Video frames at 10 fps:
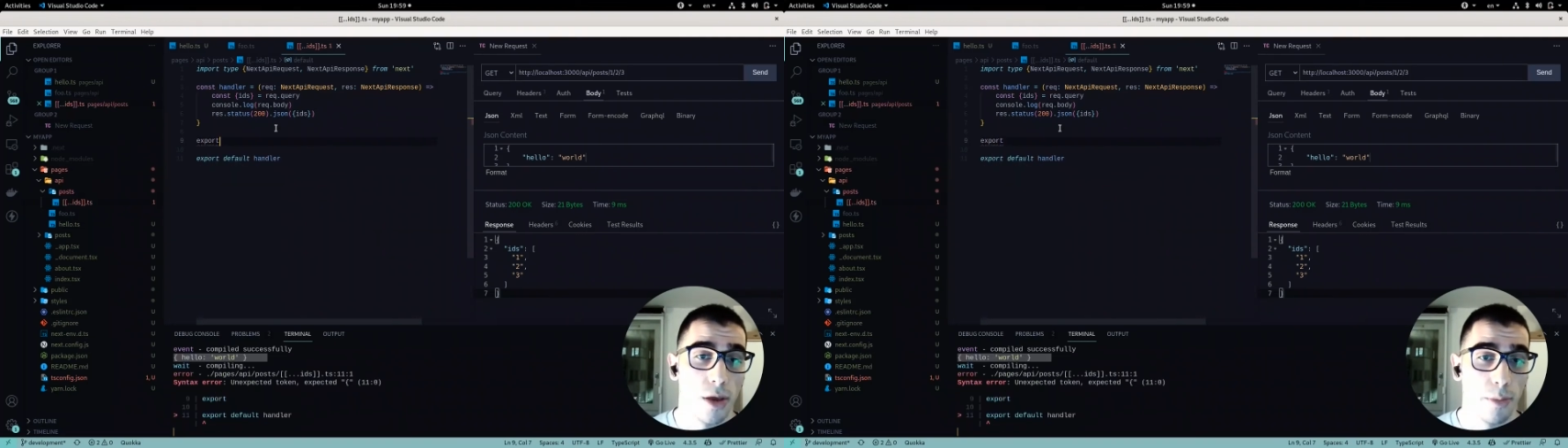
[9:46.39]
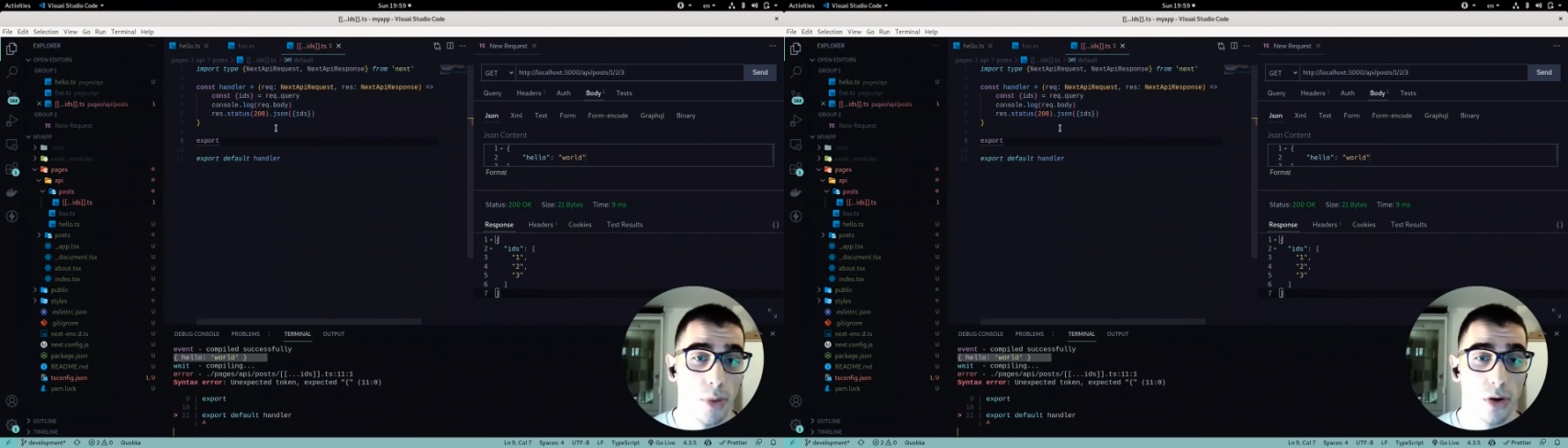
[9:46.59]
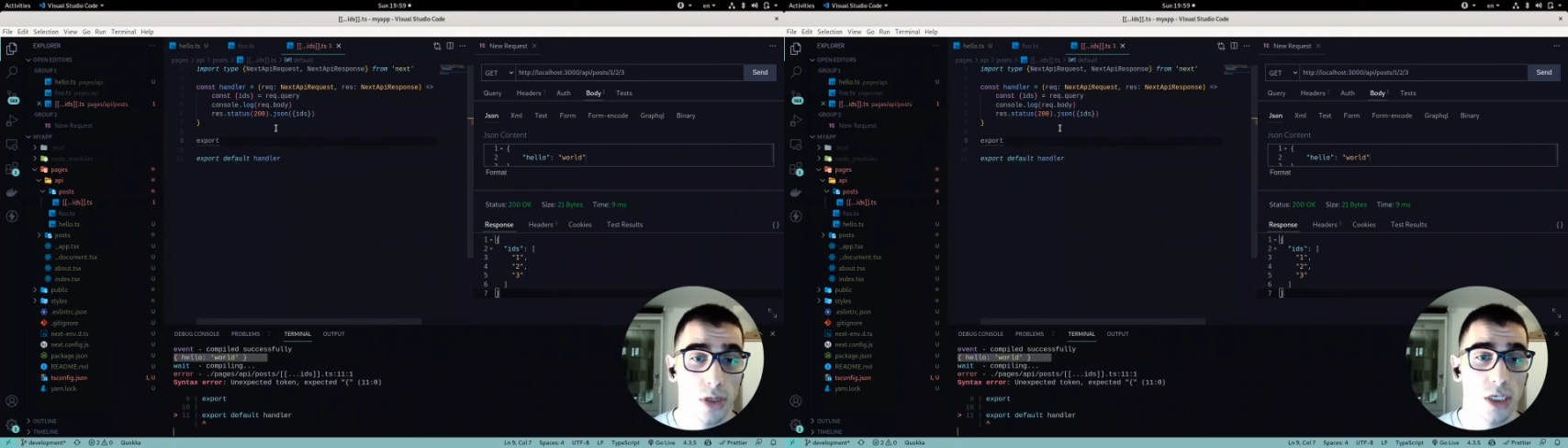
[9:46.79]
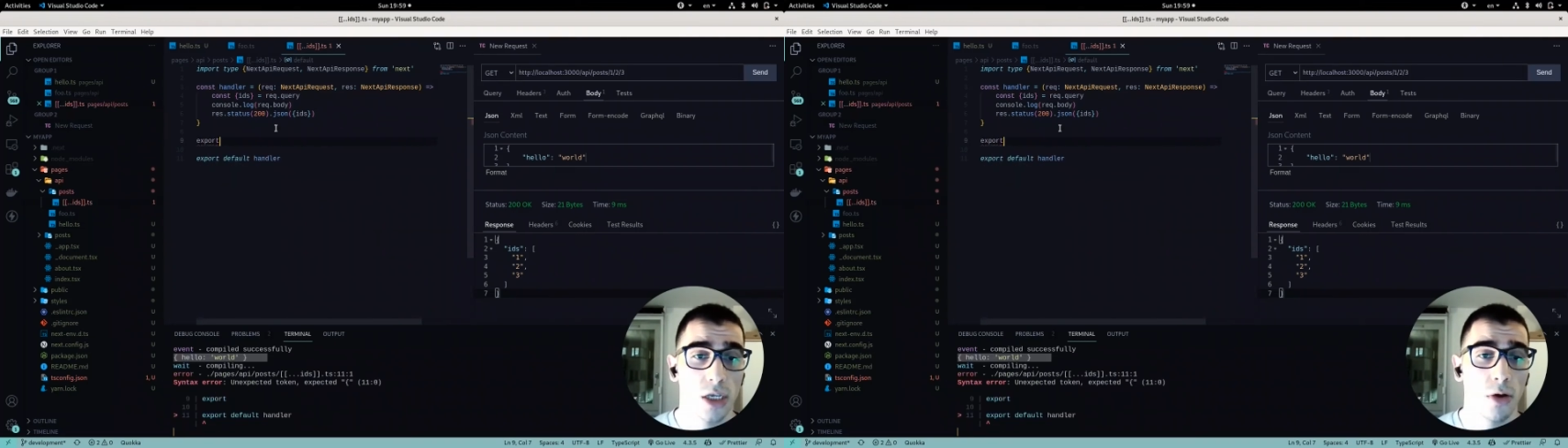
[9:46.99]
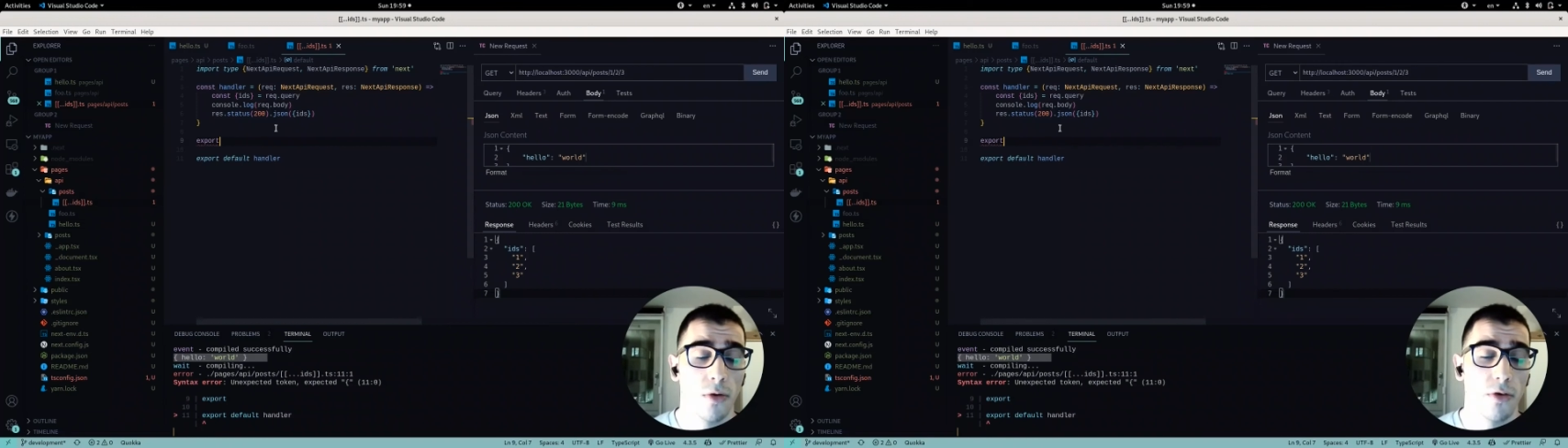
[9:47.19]
parsing
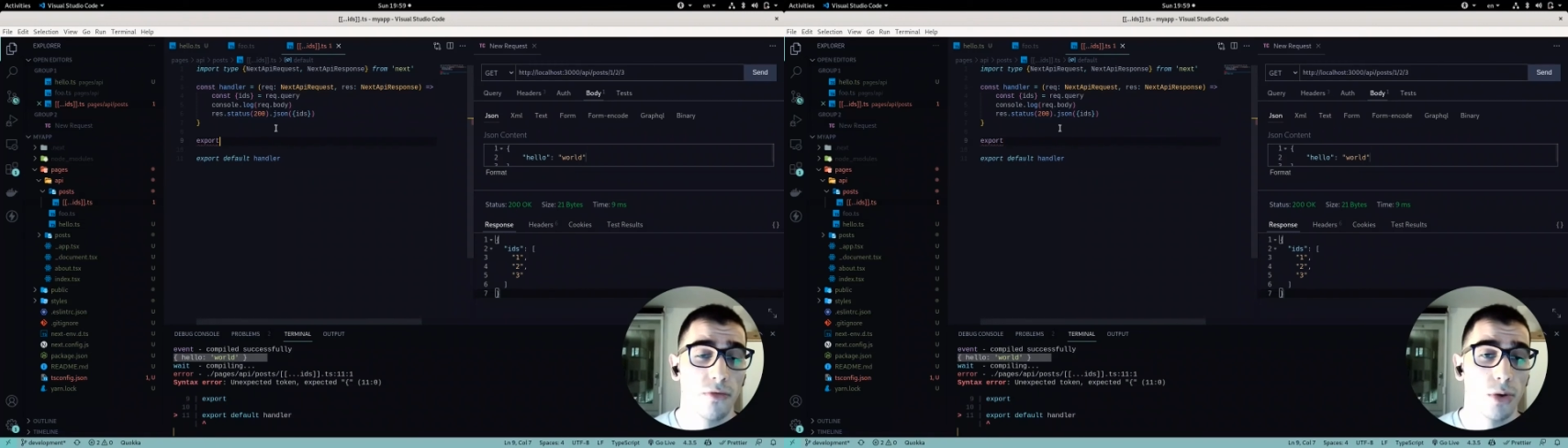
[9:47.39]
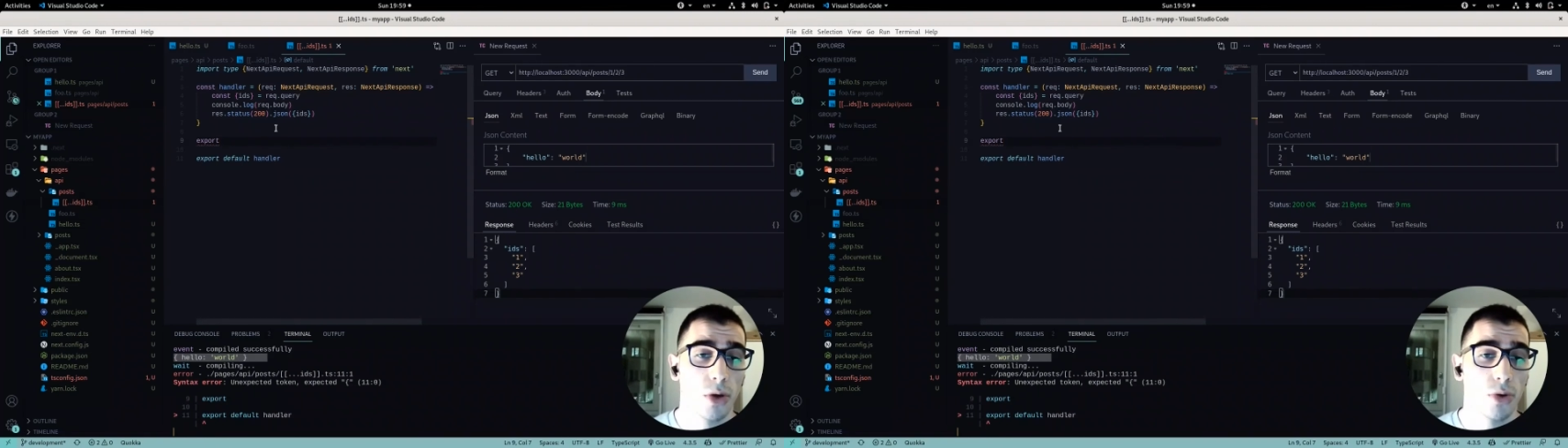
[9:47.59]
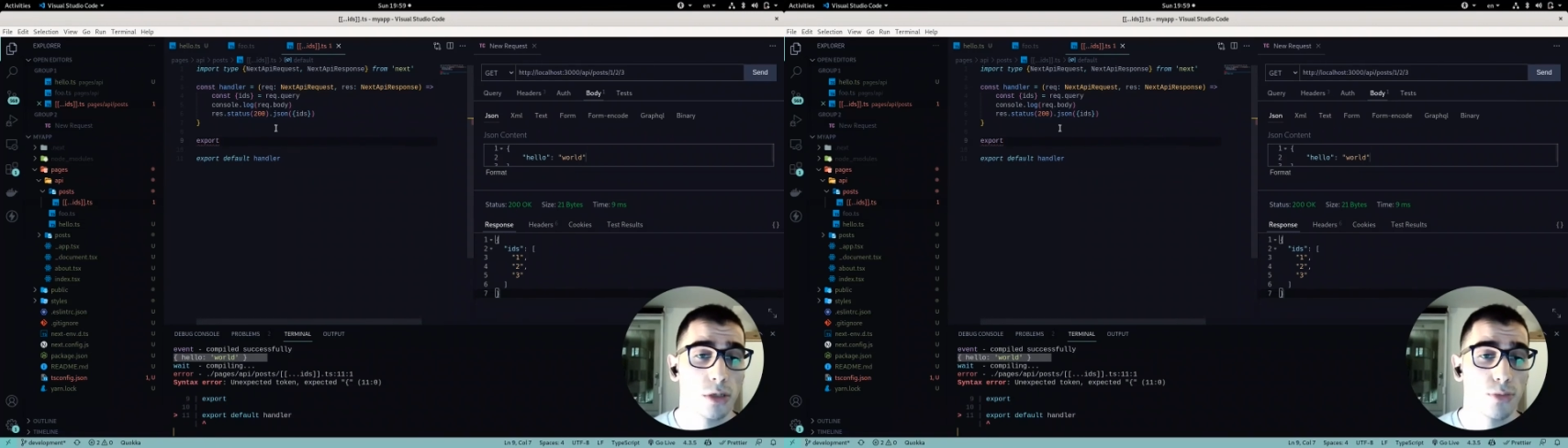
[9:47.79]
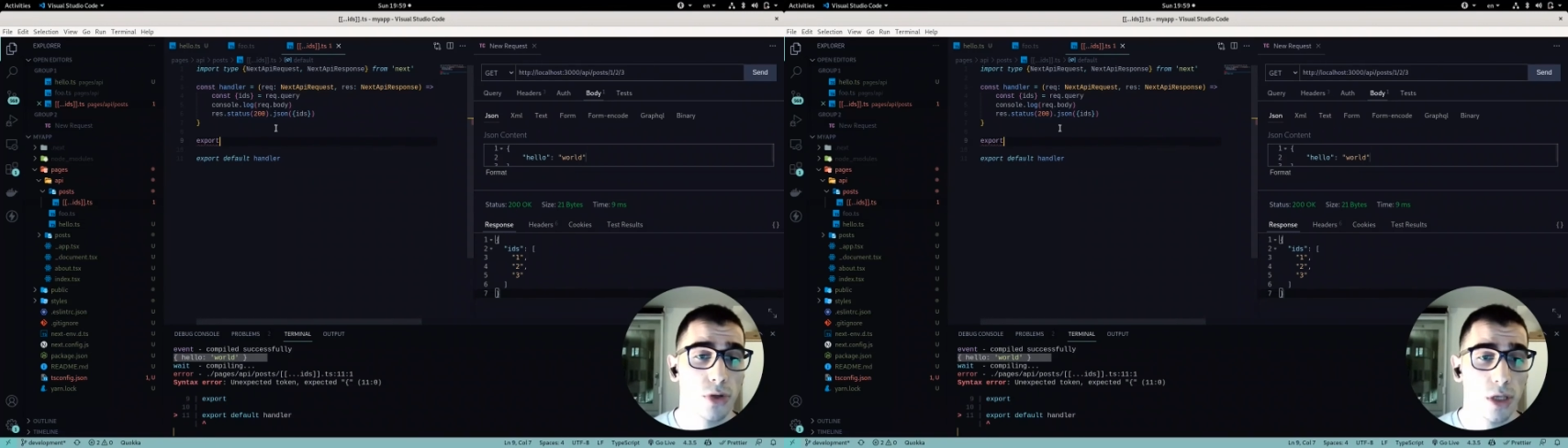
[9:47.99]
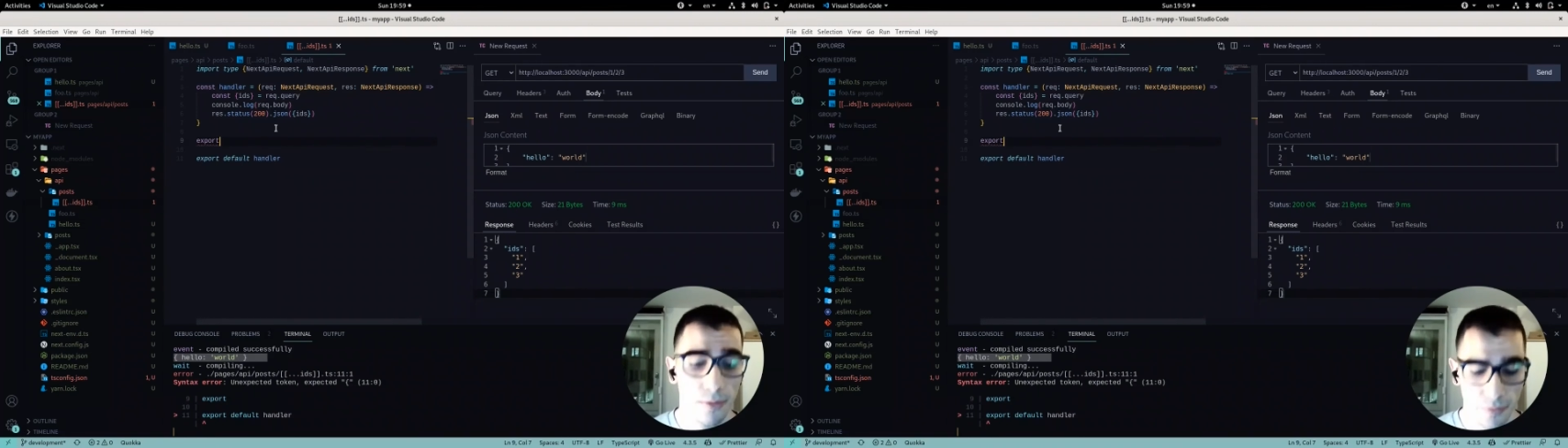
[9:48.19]
of the request body,